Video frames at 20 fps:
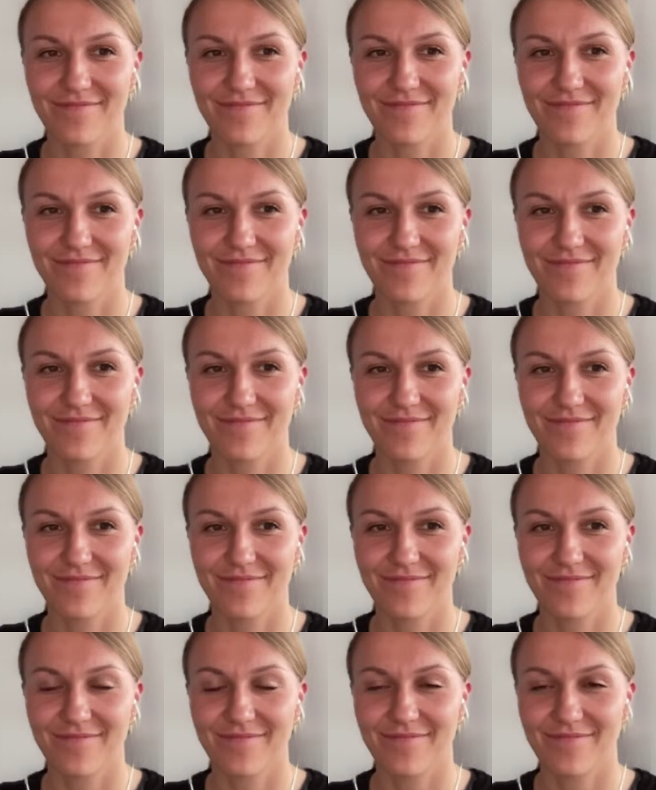
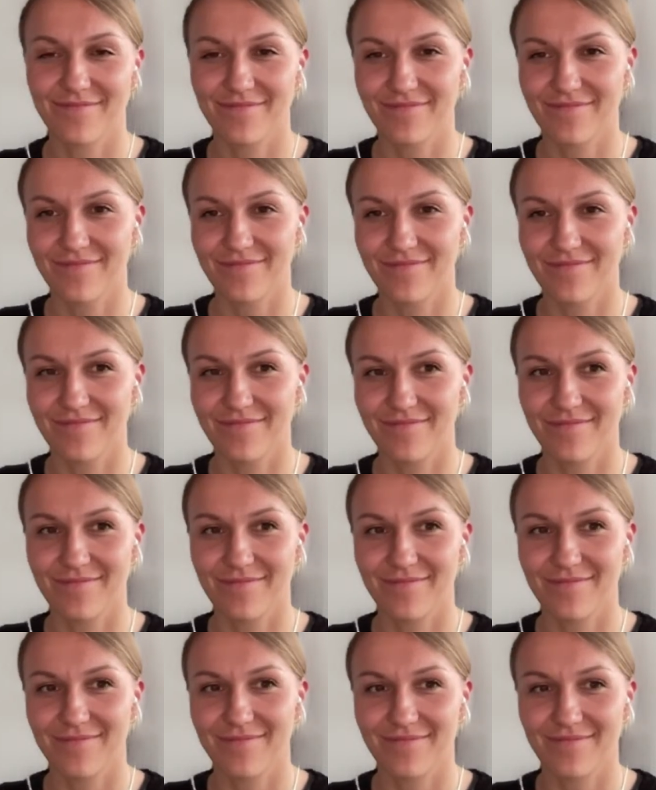
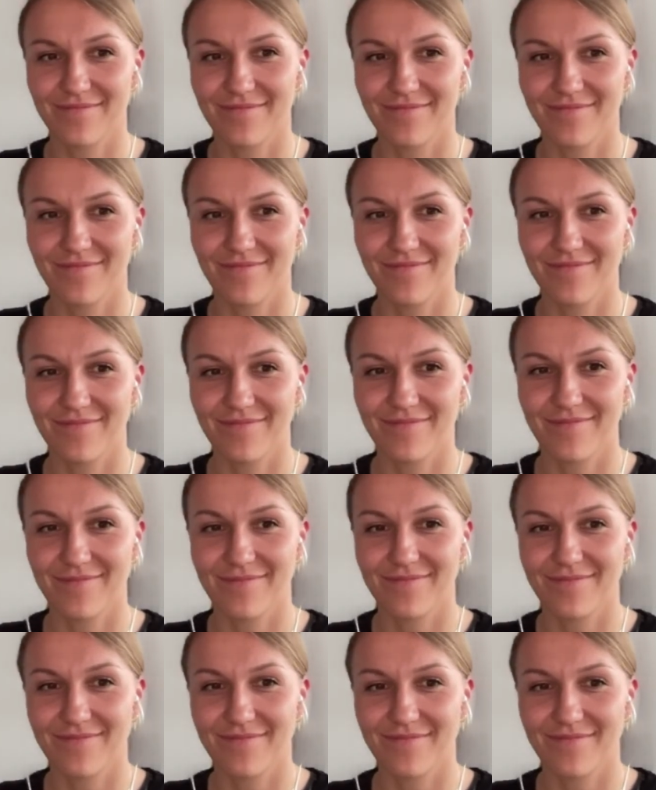
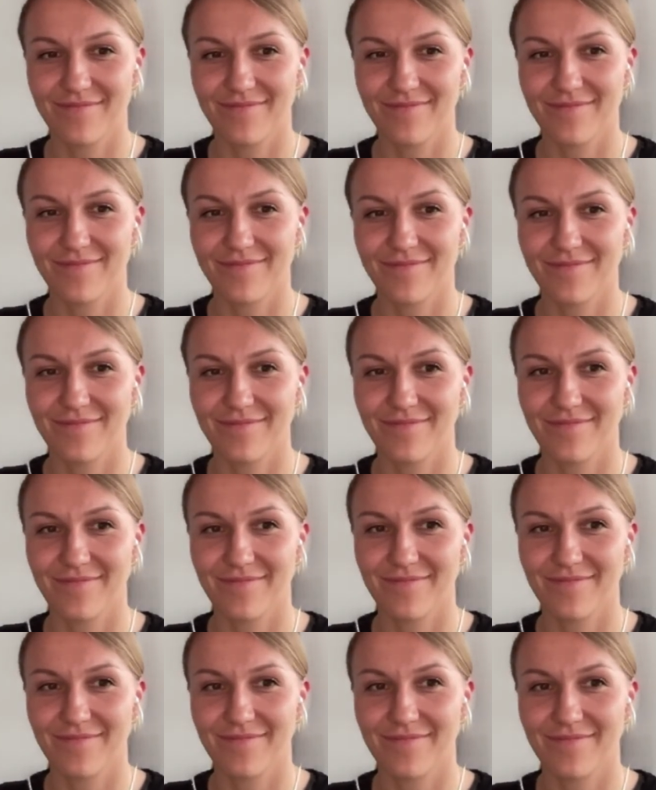
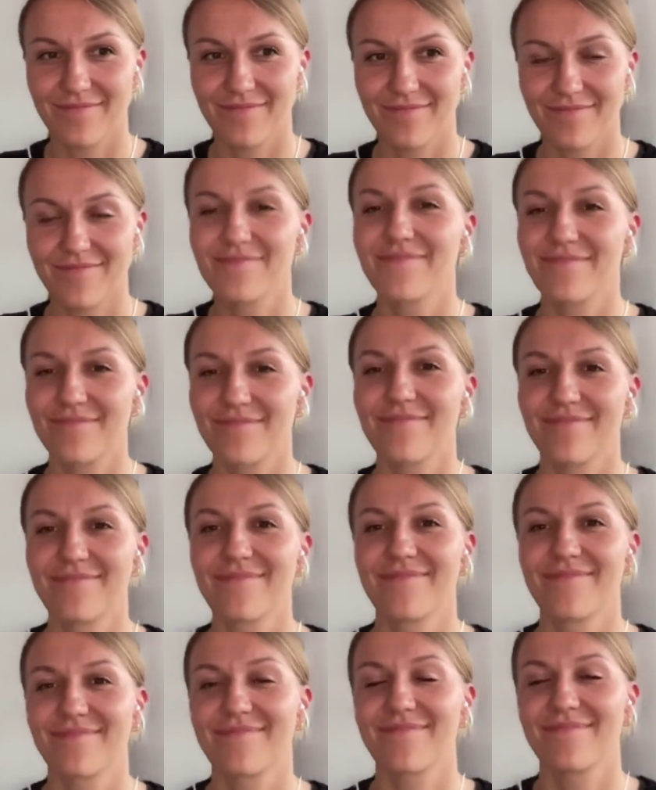
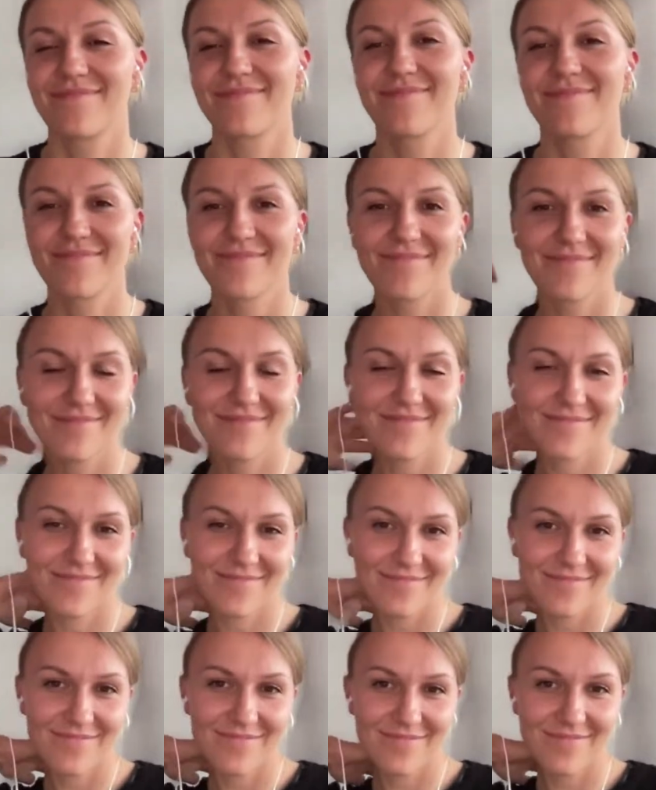
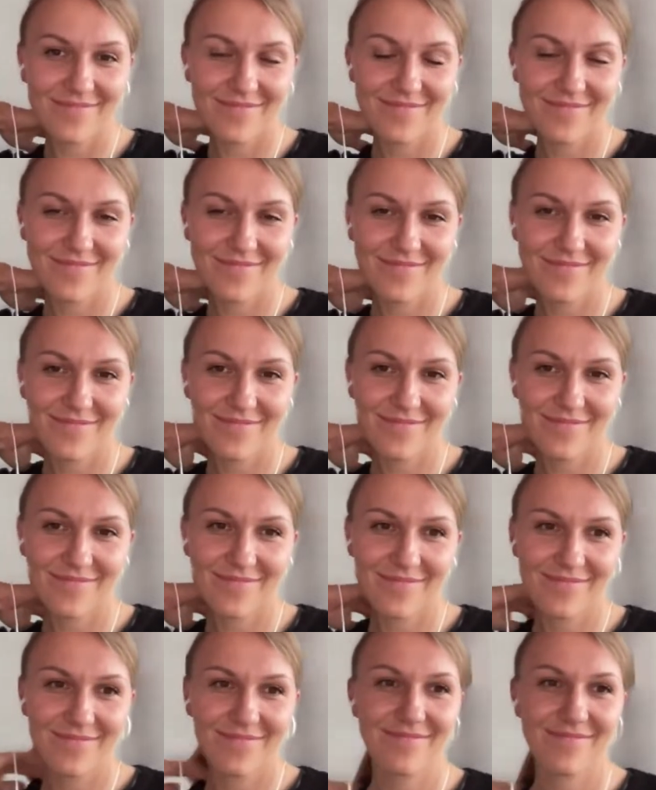
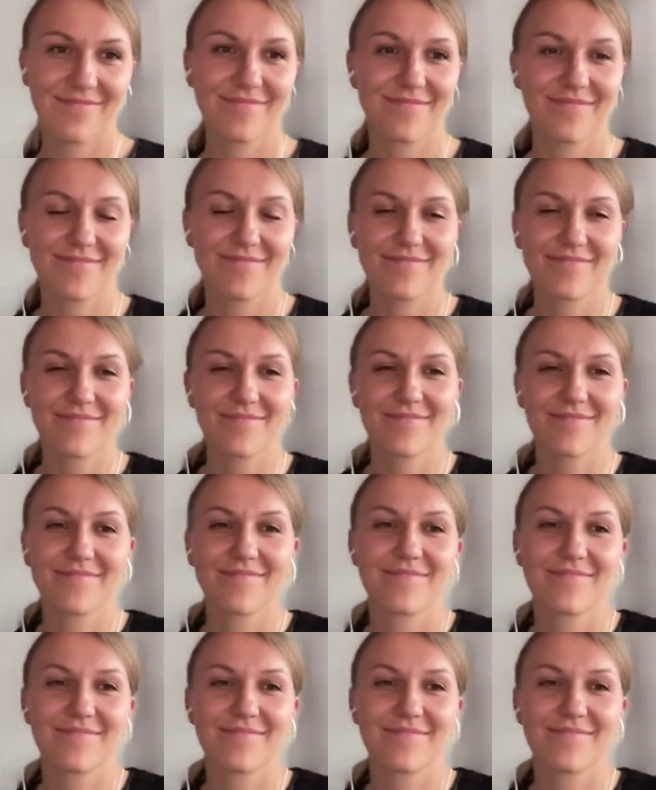(silent)